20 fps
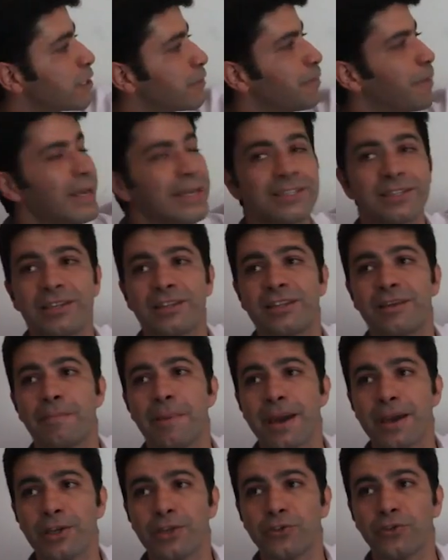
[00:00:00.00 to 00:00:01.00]
space in the
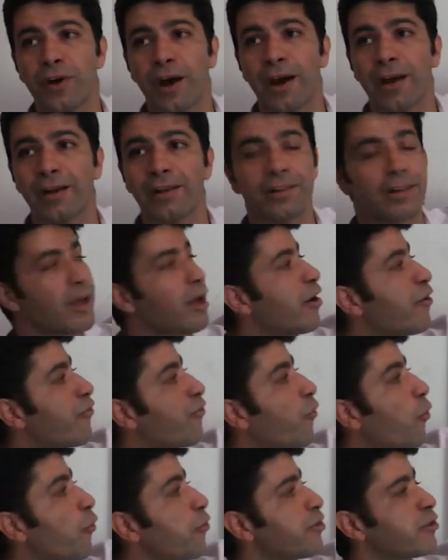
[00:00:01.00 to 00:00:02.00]
page file
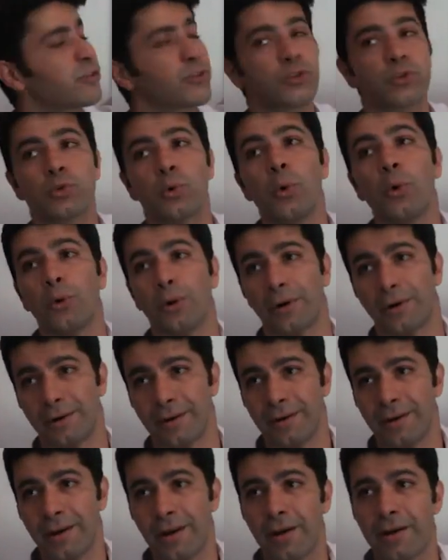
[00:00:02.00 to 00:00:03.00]
for the store.
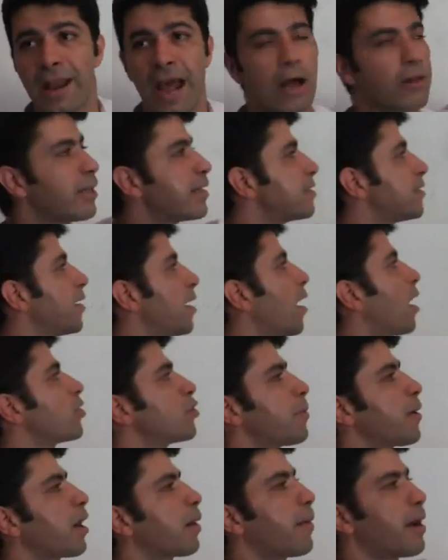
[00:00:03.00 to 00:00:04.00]
Now let's say
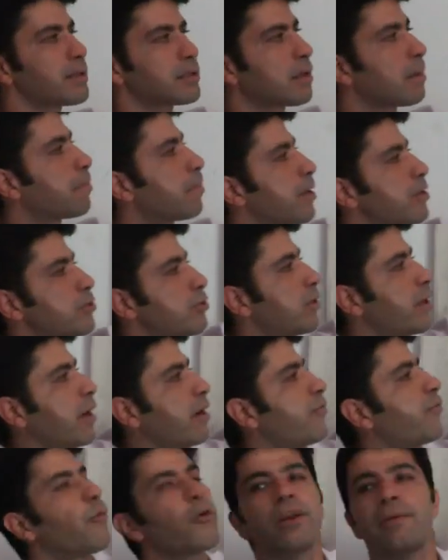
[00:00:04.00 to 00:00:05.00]
100 megabytes compressed to
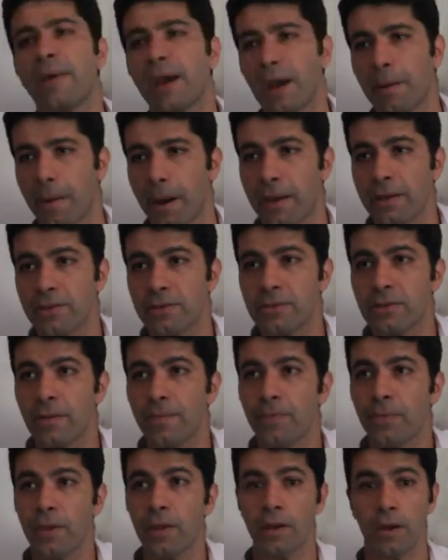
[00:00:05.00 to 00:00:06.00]
like 40 megabytes,
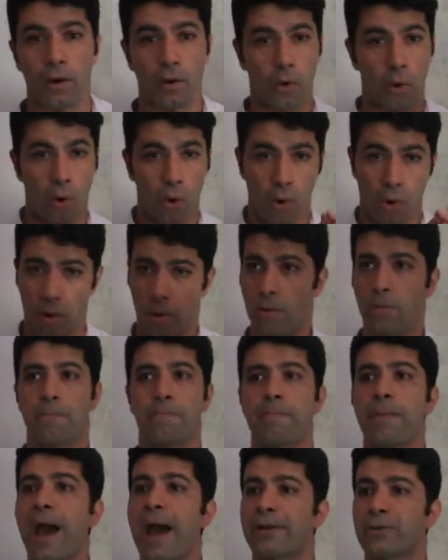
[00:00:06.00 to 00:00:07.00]
all
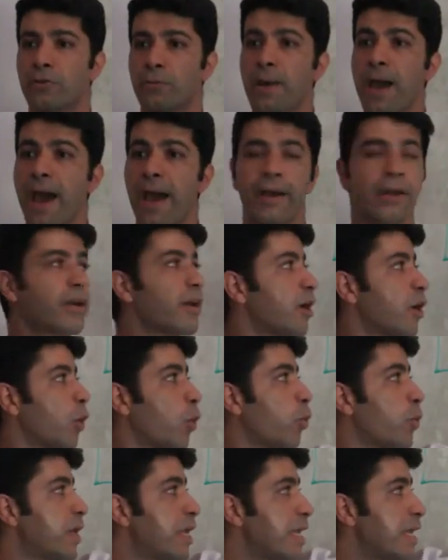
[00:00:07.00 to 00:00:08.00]
back to back.
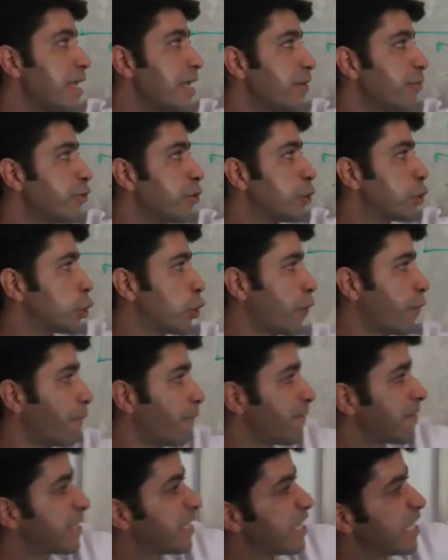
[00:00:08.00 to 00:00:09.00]
We
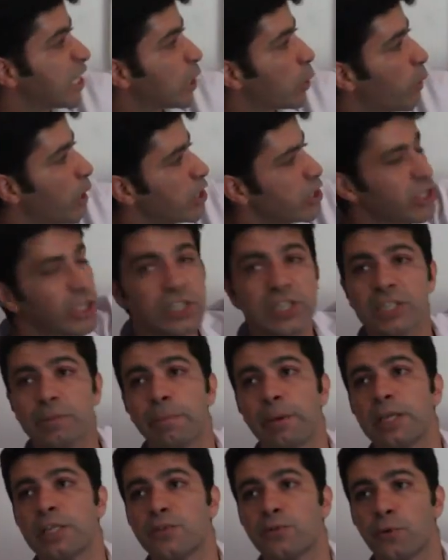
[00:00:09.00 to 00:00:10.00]
reserve sequential
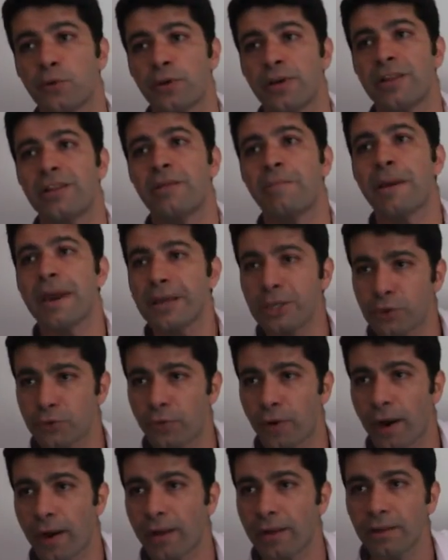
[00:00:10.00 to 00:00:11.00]
space for it in the page
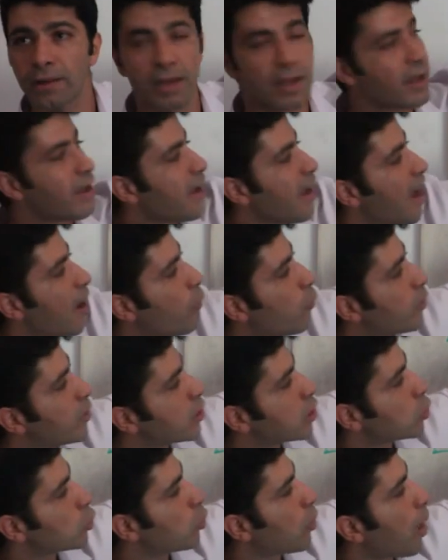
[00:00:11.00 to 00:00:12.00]
file, and we
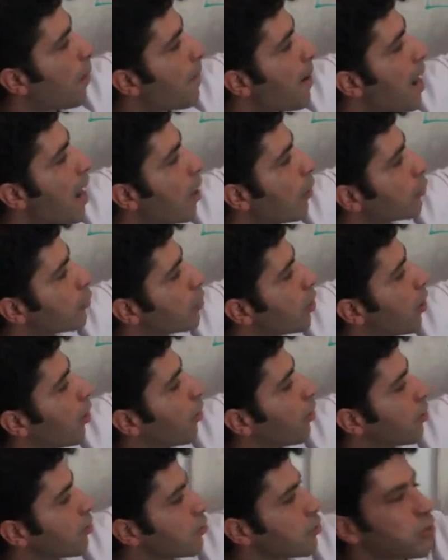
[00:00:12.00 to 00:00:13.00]
swap out
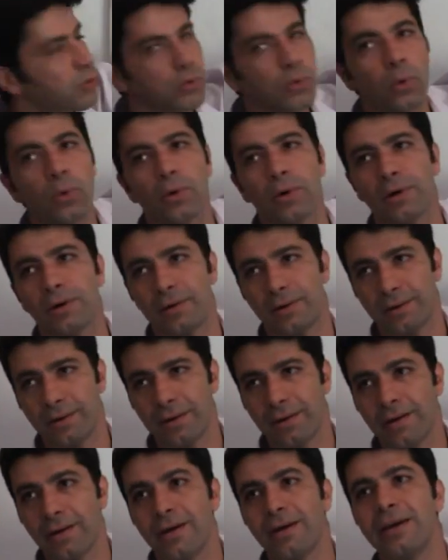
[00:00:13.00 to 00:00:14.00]
the store
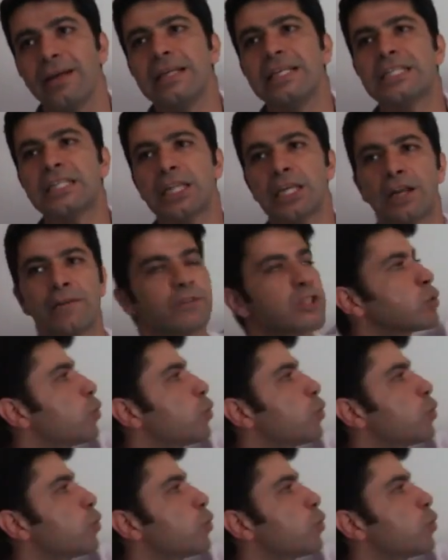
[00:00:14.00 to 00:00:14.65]
instead of